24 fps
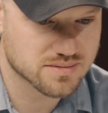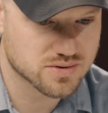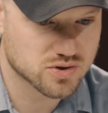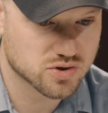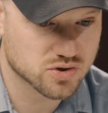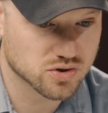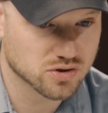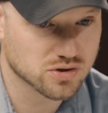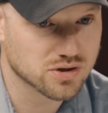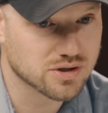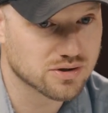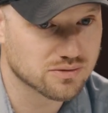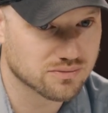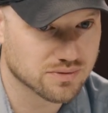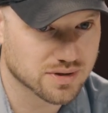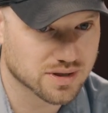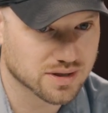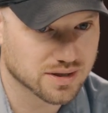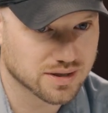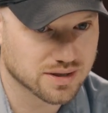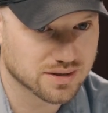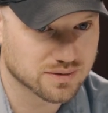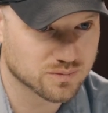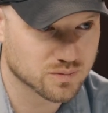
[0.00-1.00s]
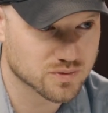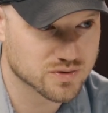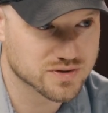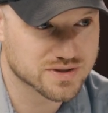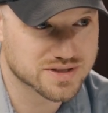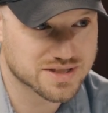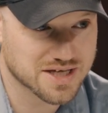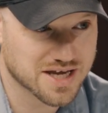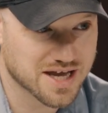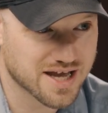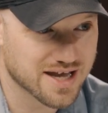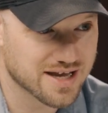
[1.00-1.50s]
jury rigging will
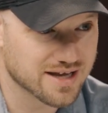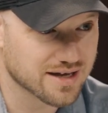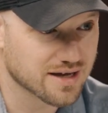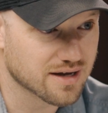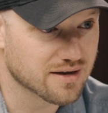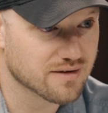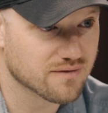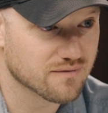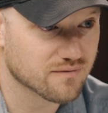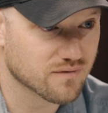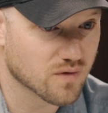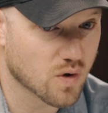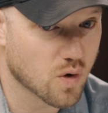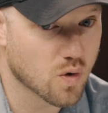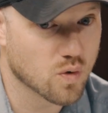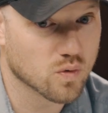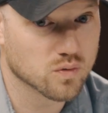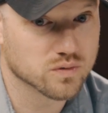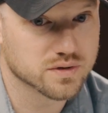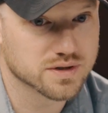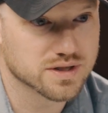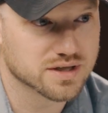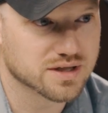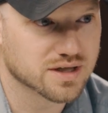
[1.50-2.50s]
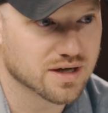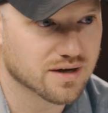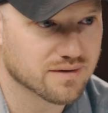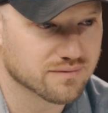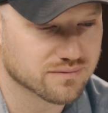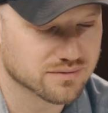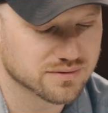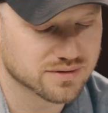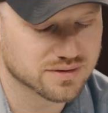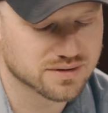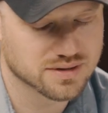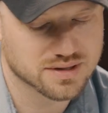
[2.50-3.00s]
say of only
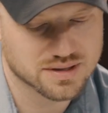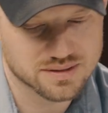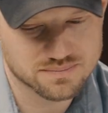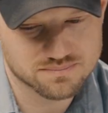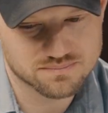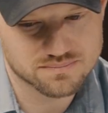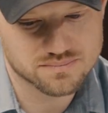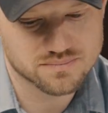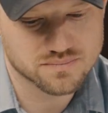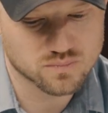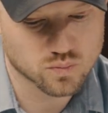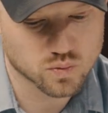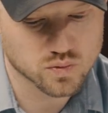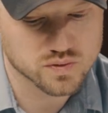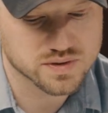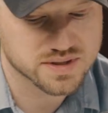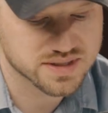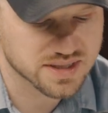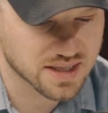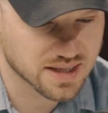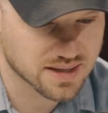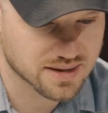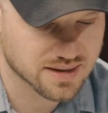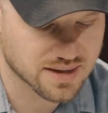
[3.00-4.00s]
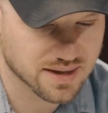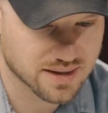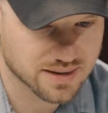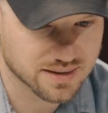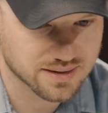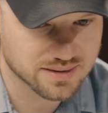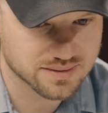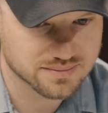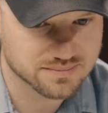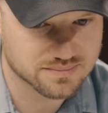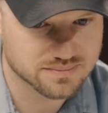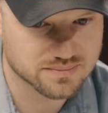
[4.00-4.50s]
covering we'll say
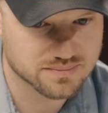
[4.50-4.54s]
that